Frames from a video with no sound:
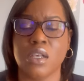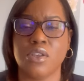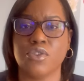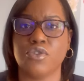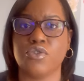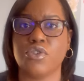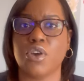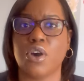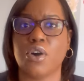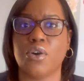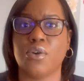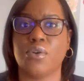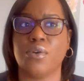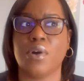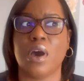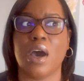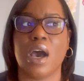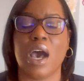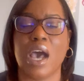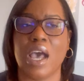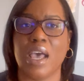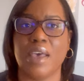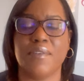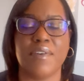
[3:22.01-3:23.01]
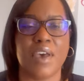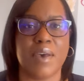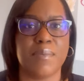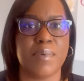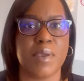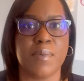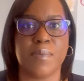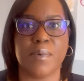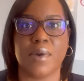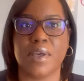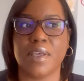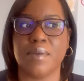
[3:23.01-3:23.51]
So I've had
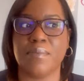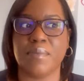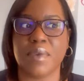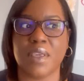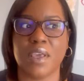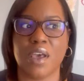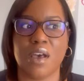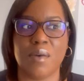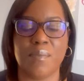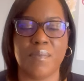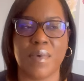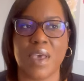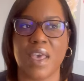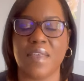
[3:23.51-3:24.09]
people hit me up